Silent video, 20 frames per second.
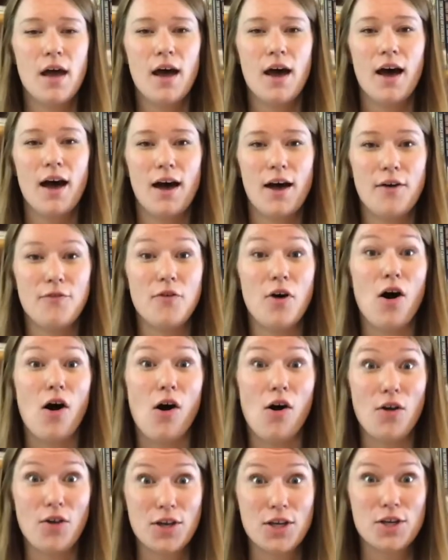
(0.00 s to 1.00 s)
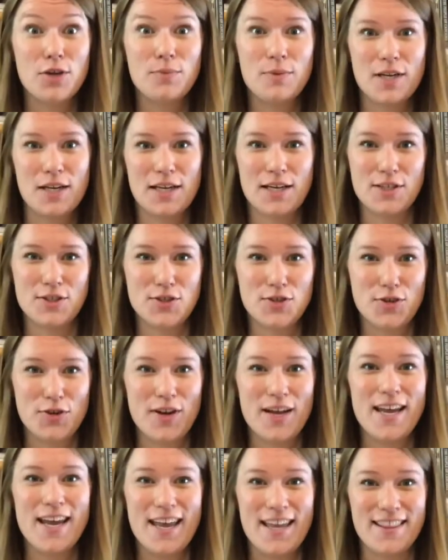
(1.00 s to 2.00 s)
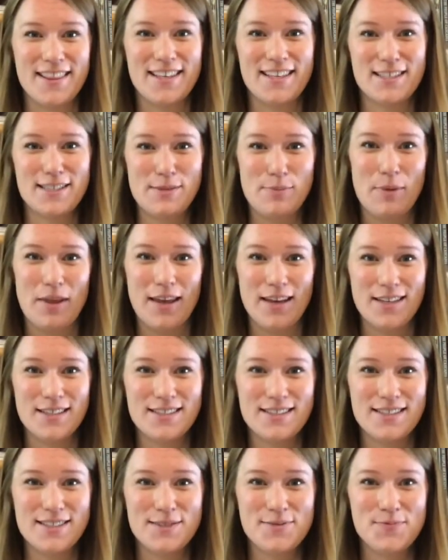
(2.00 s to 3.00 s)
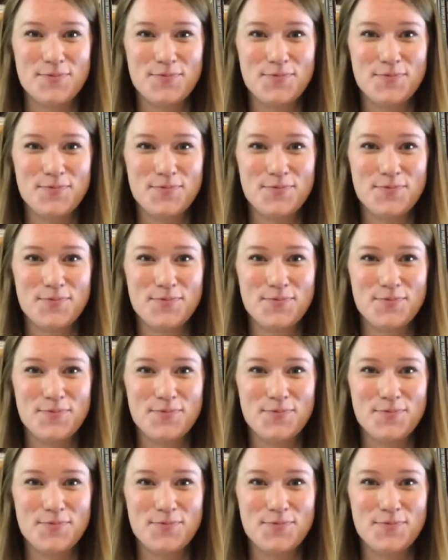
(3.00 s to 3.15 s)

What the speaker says: of all human history in this place.